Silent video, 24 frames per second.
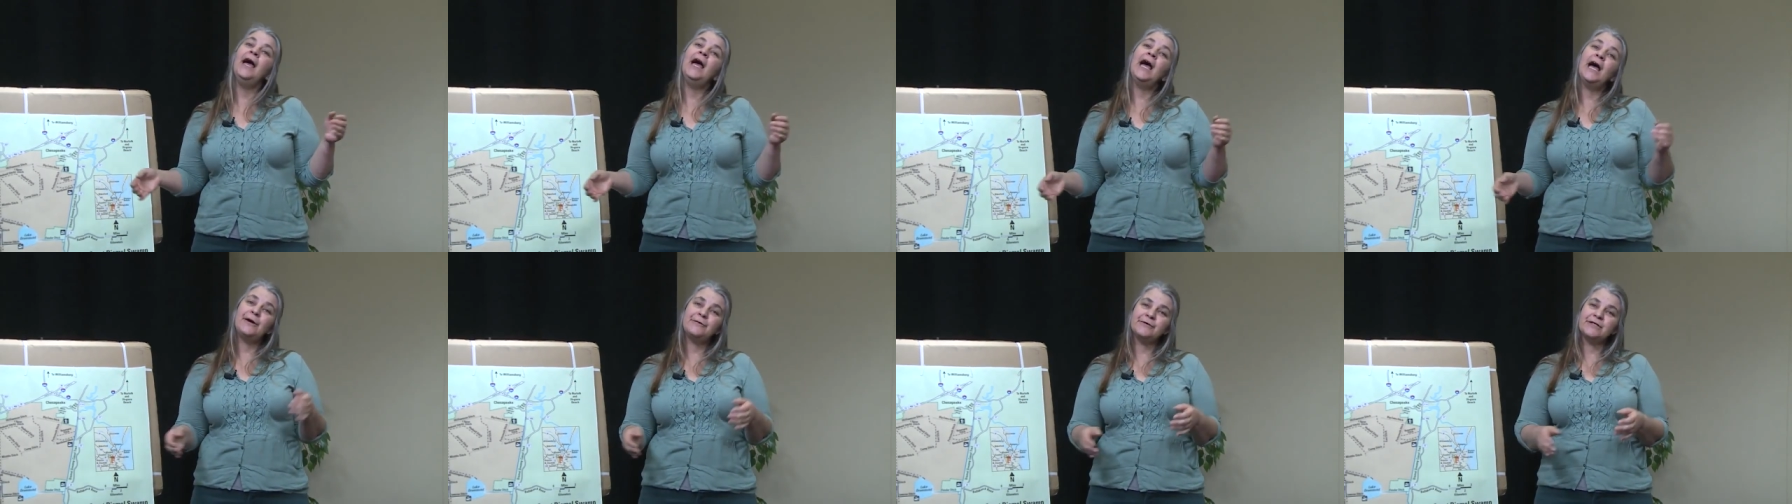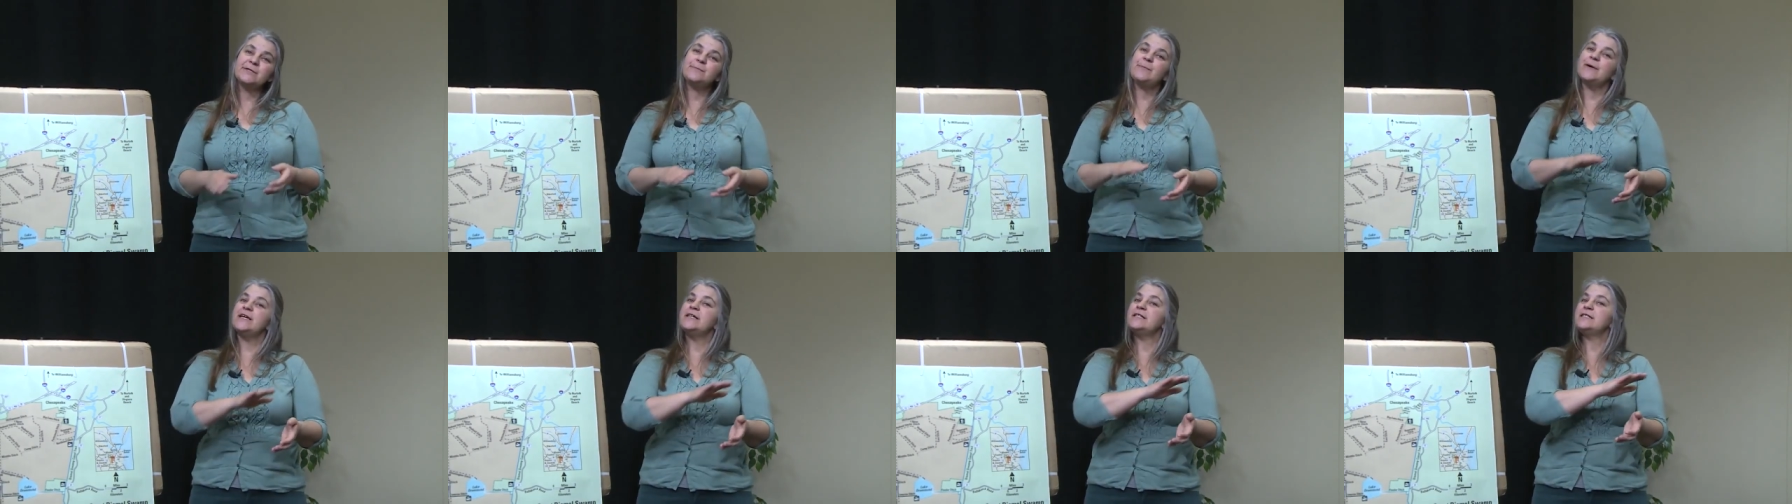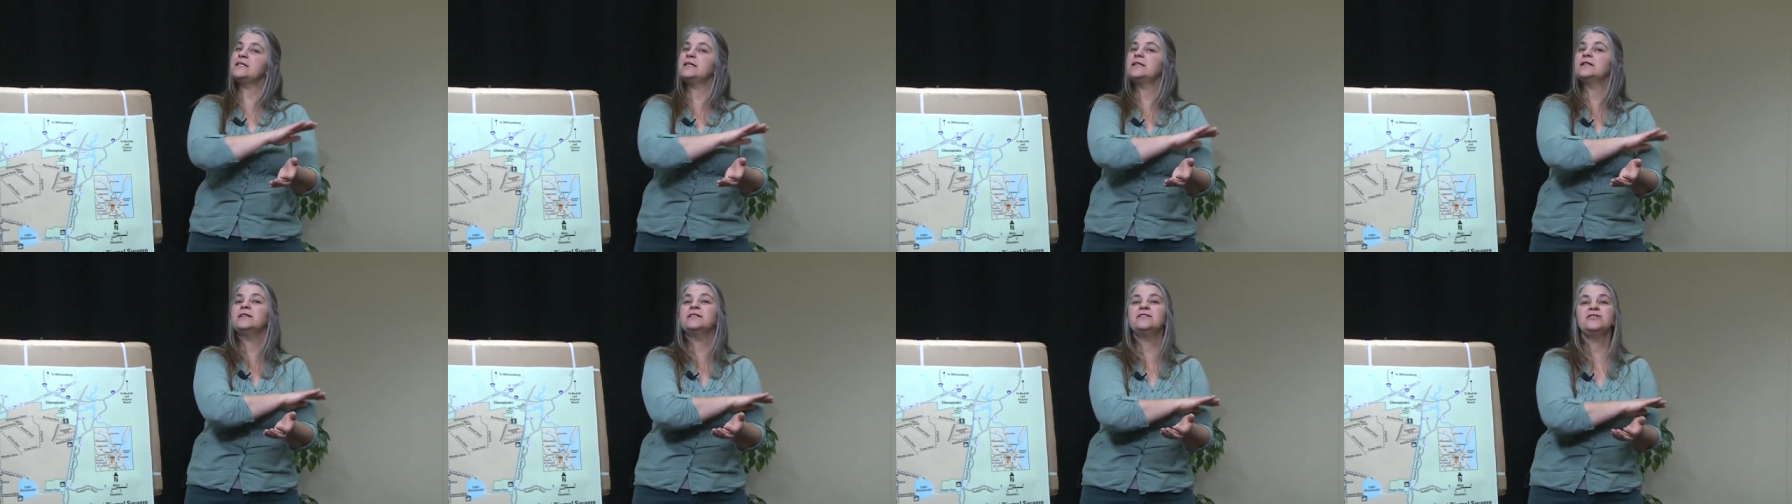It was
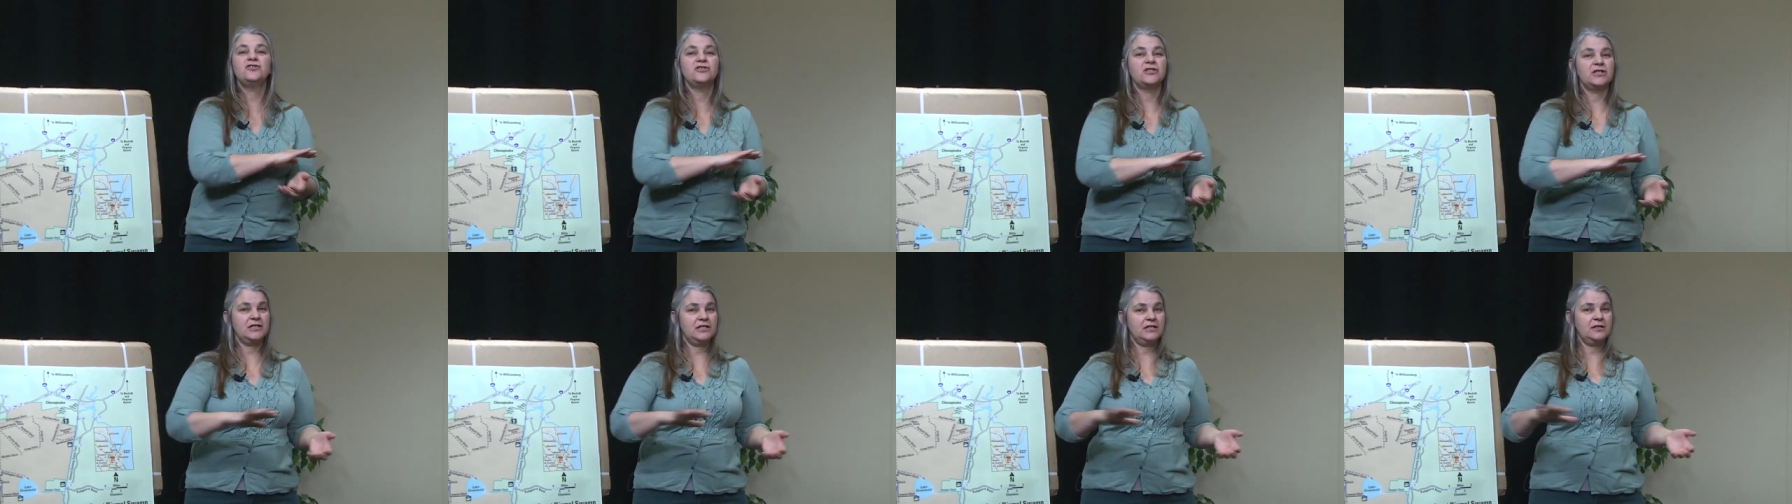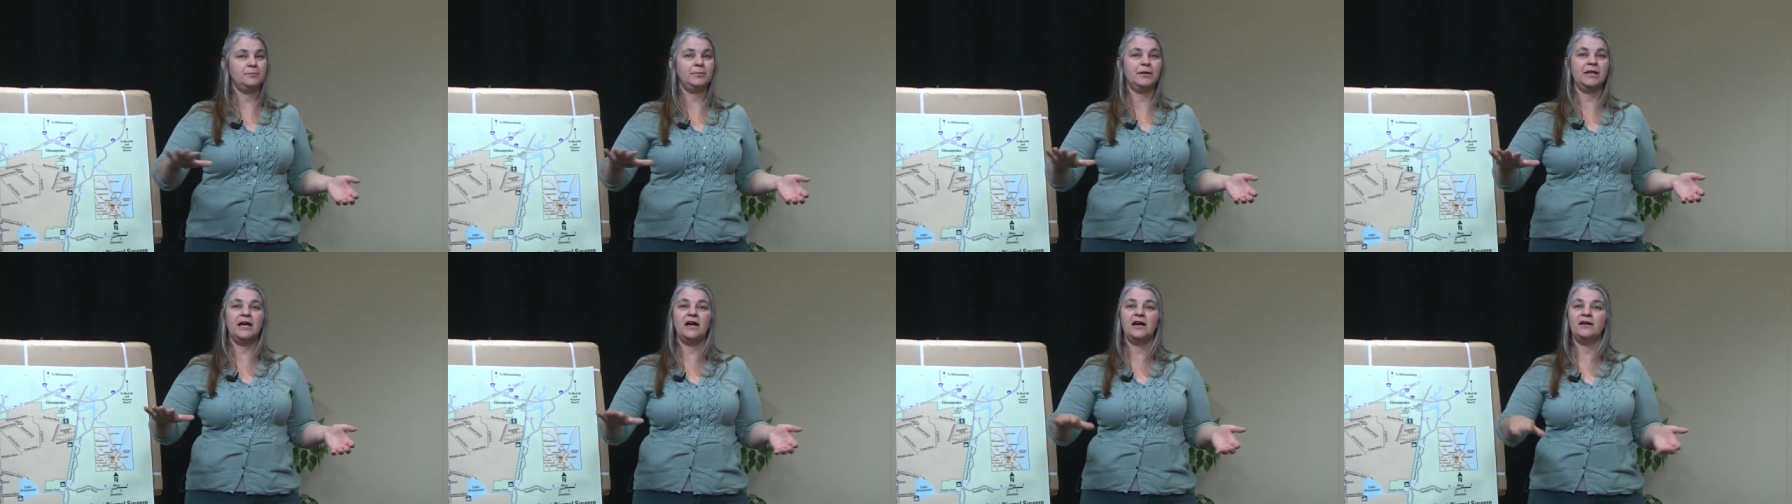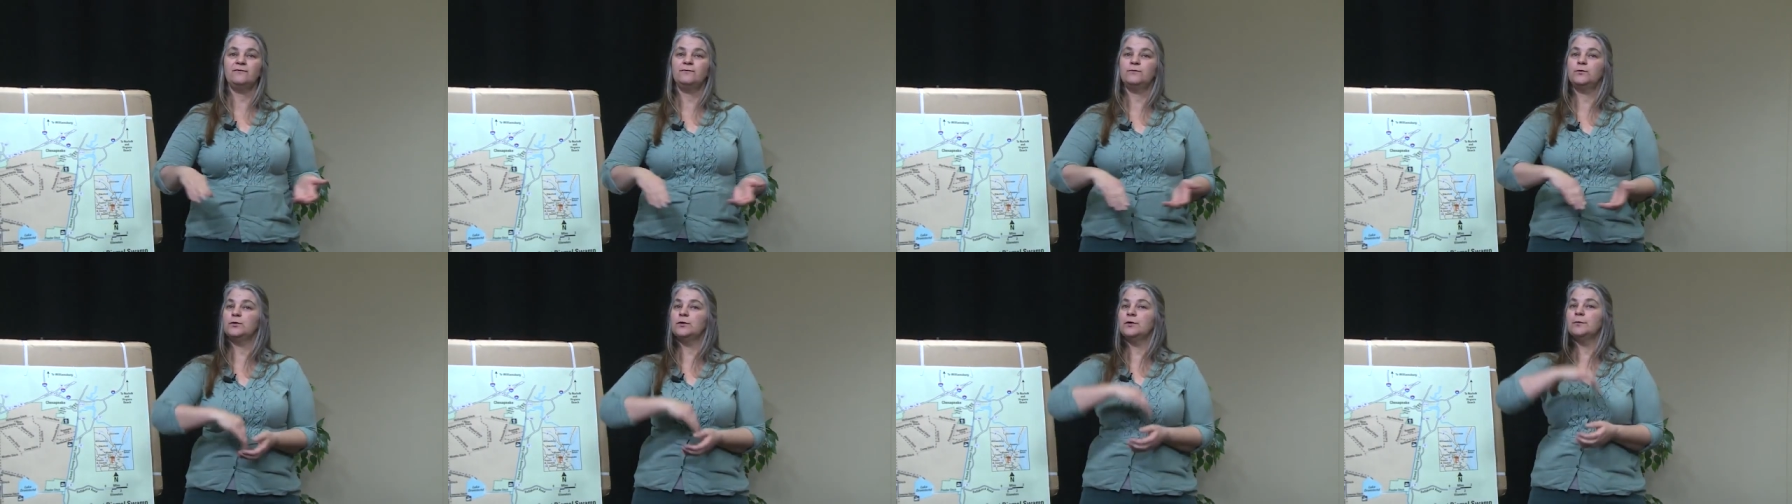basically just a
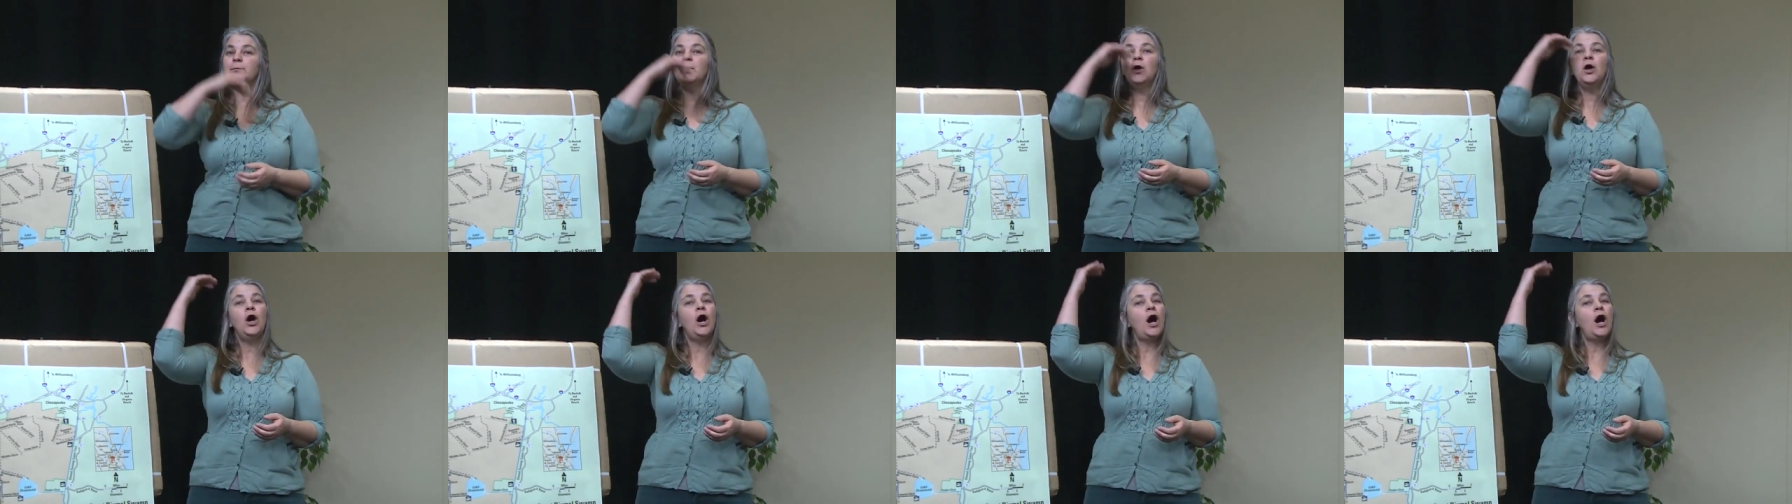platform,